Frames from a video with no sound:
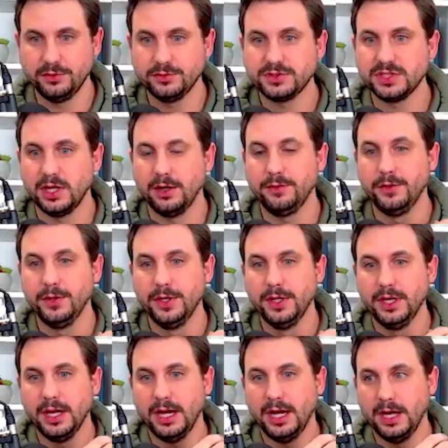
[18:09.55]
So
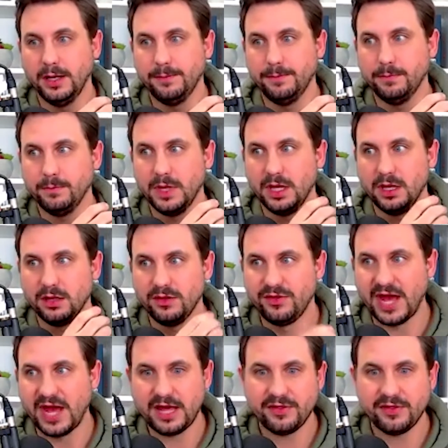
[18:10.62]
that